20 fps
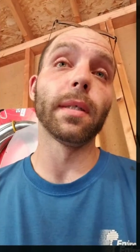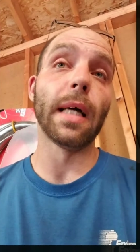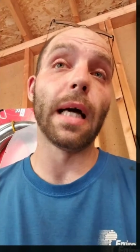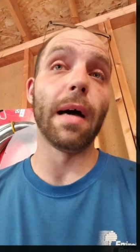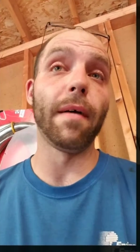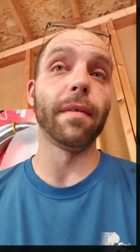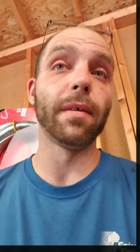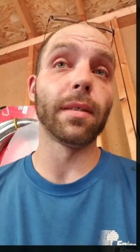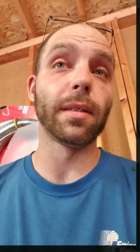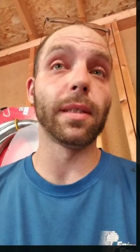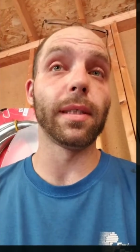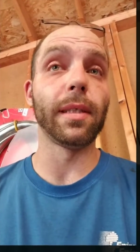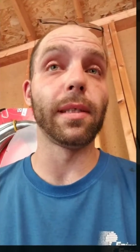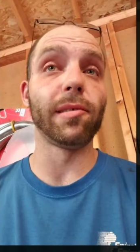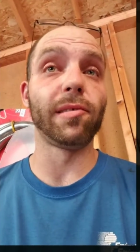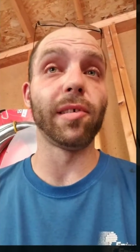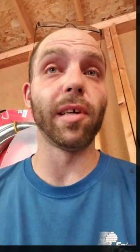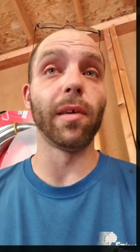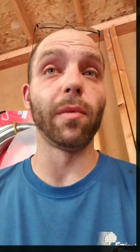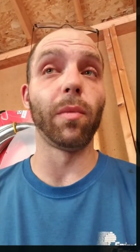um, obviously the
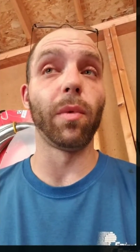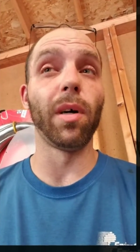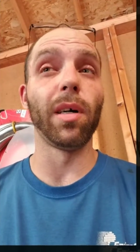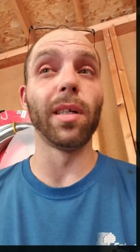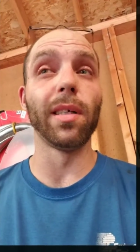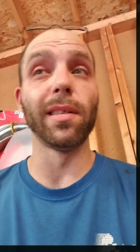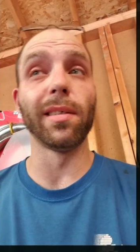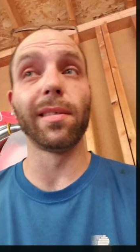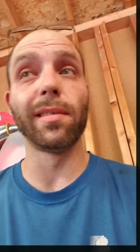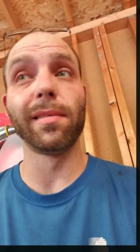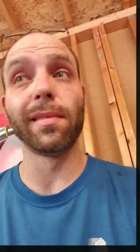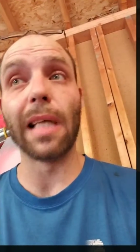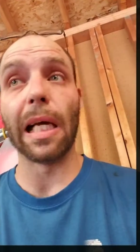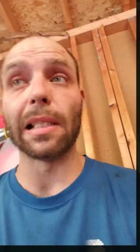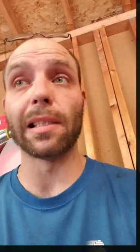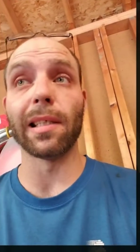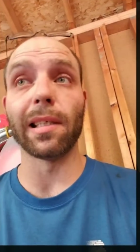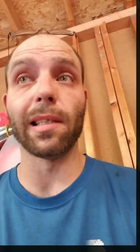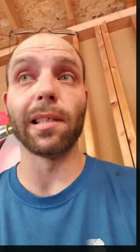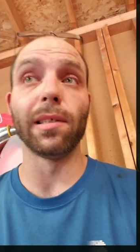Gen 1 is
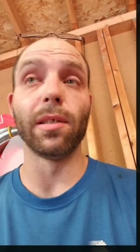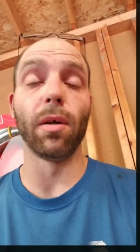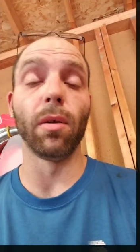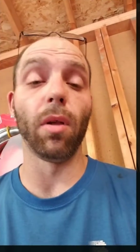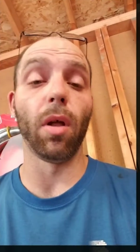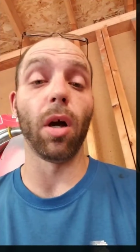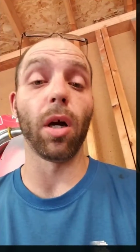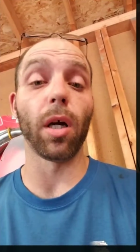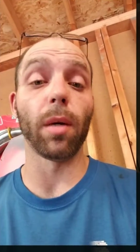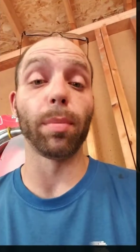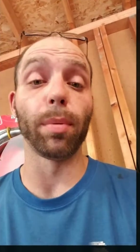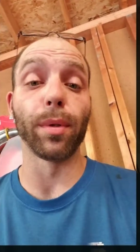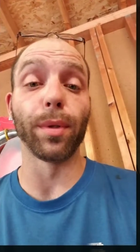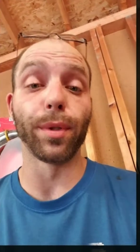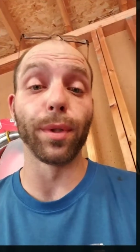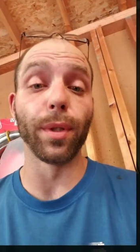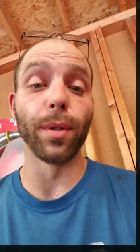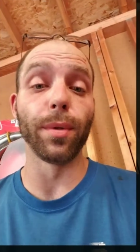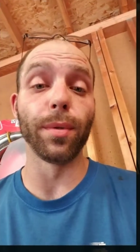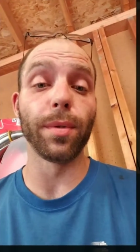technically no longer
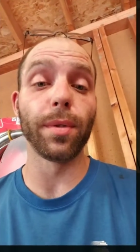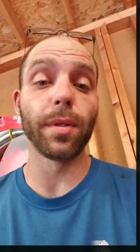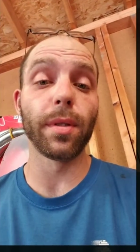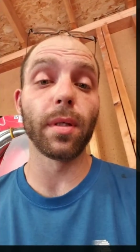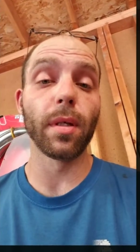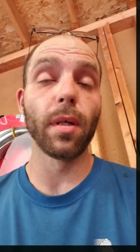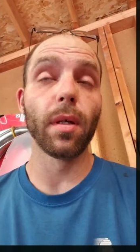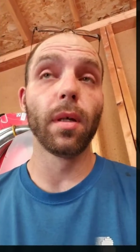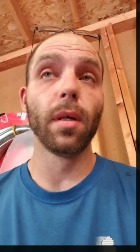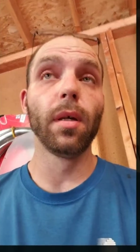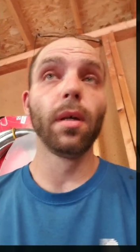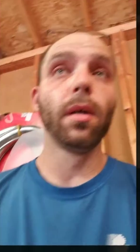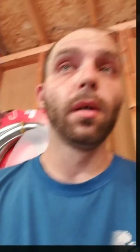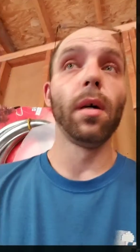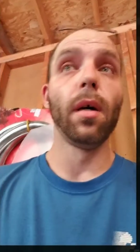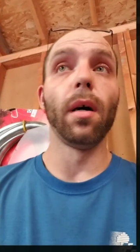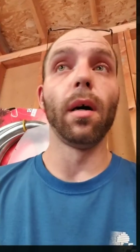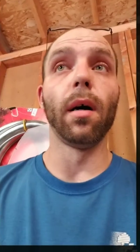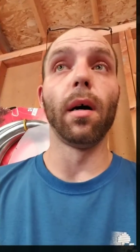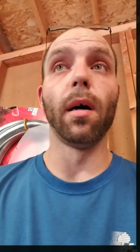produced
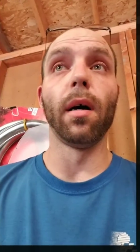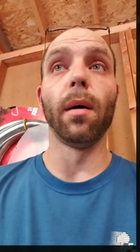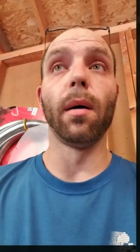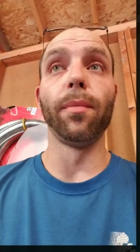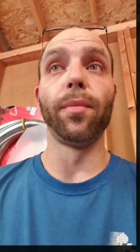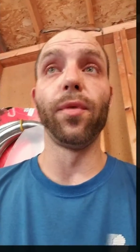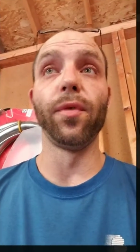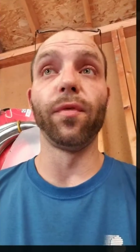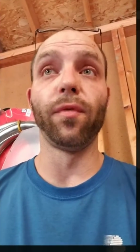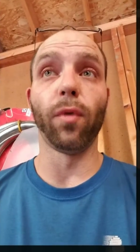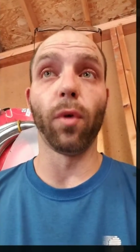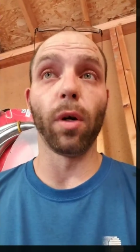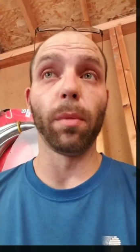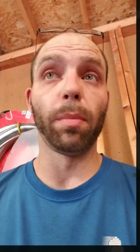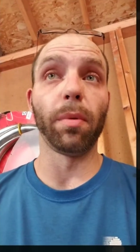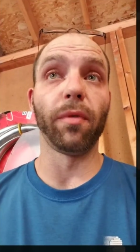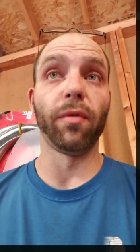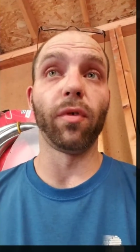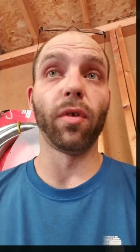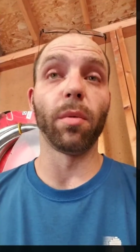um, through Ford
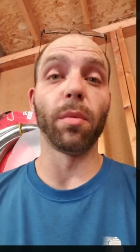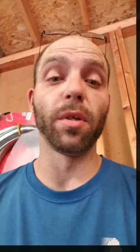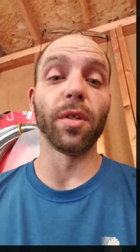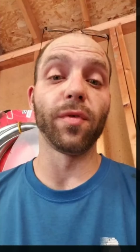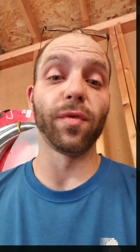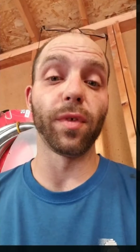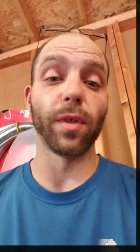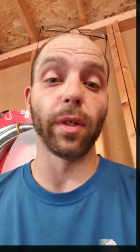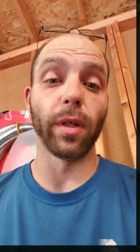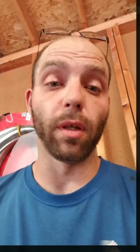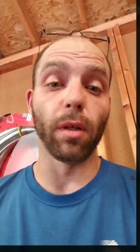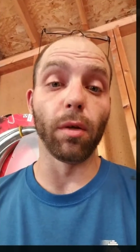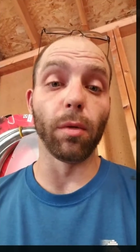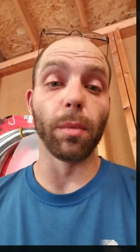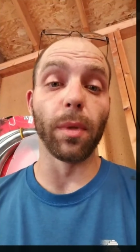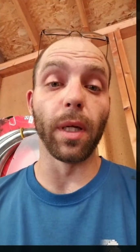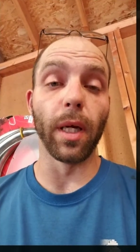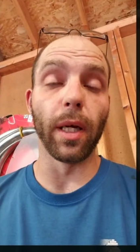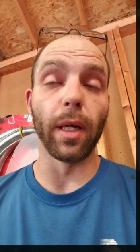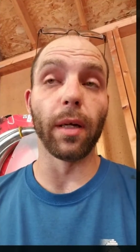Performance for the
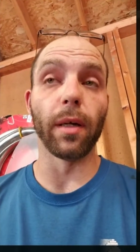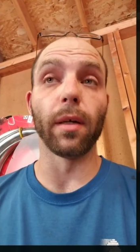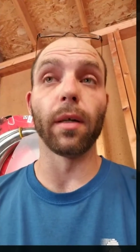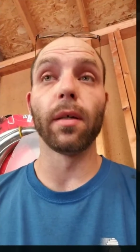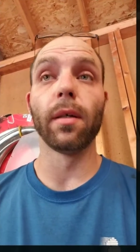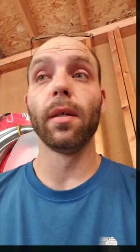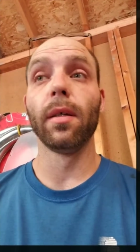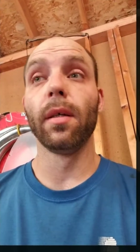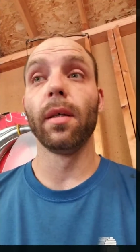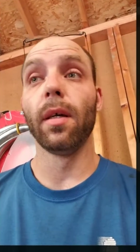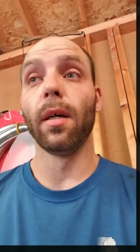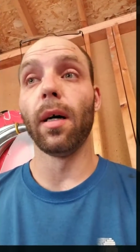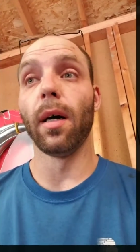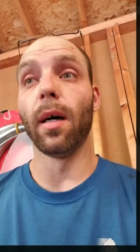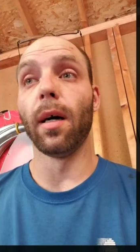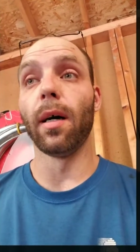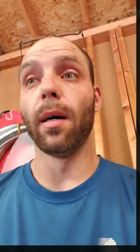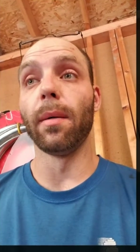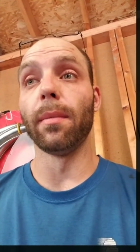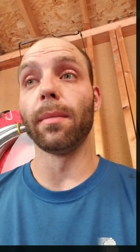Aluminator
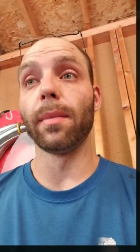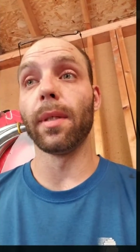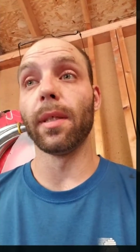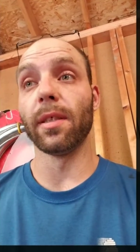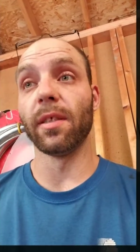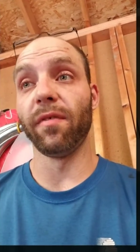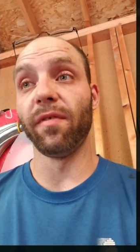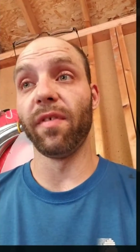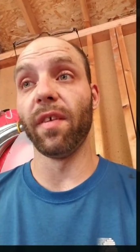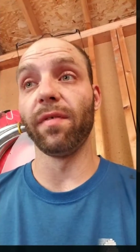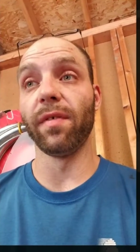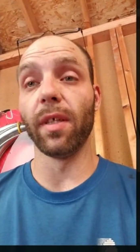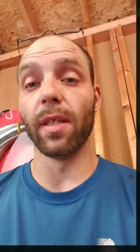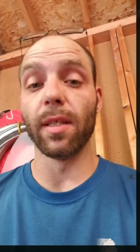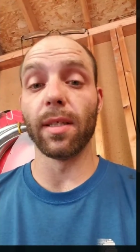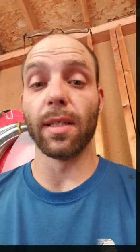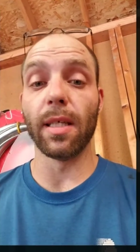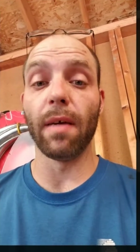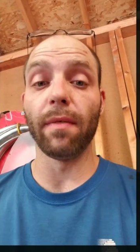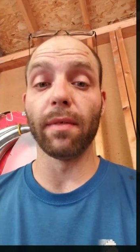because um, the 15 to
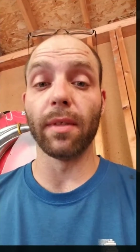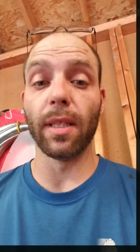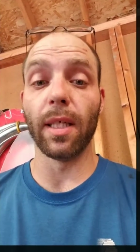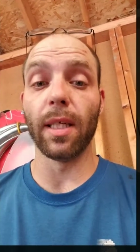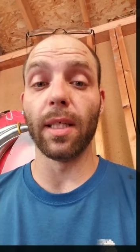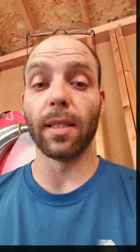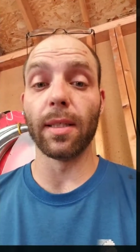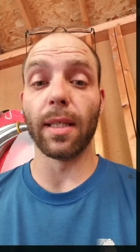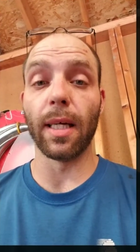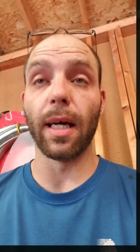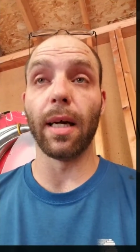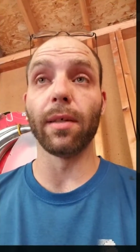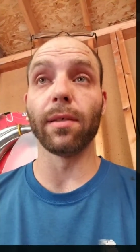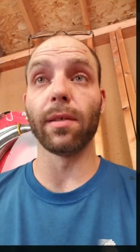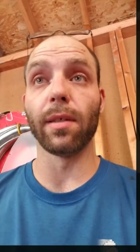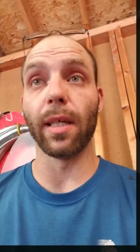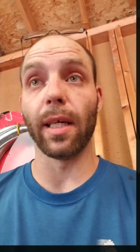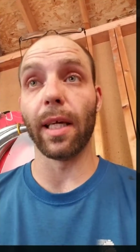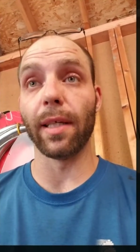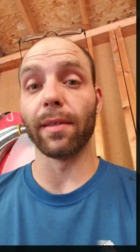17's out,
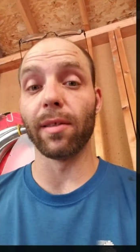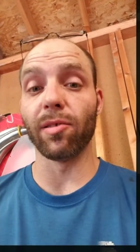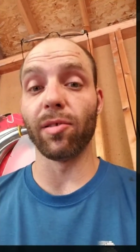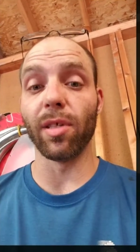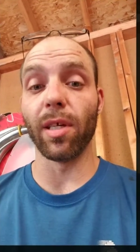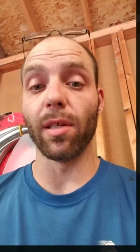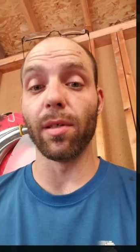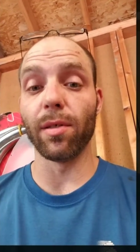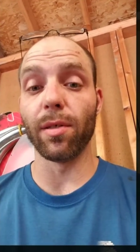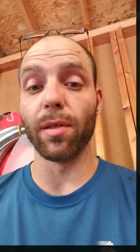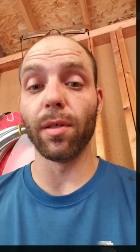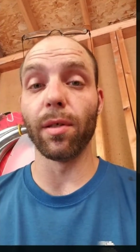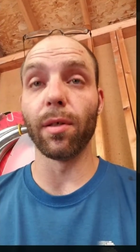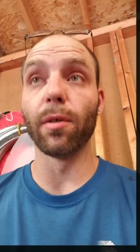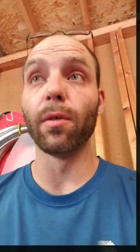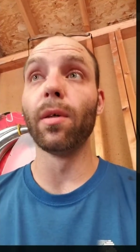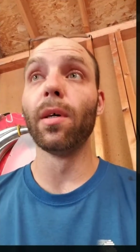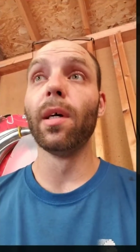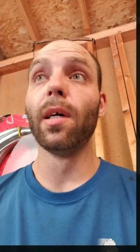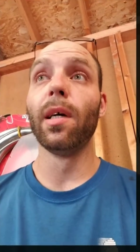so they got the Gen
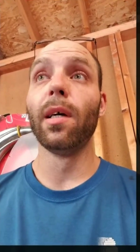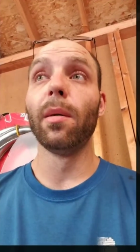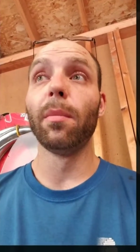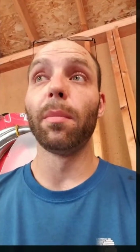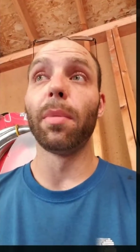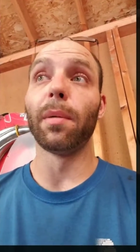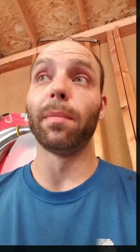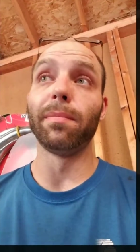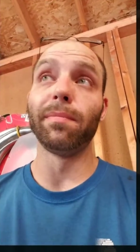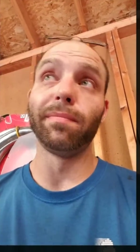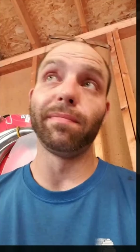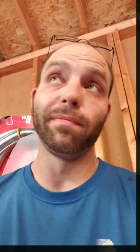2, but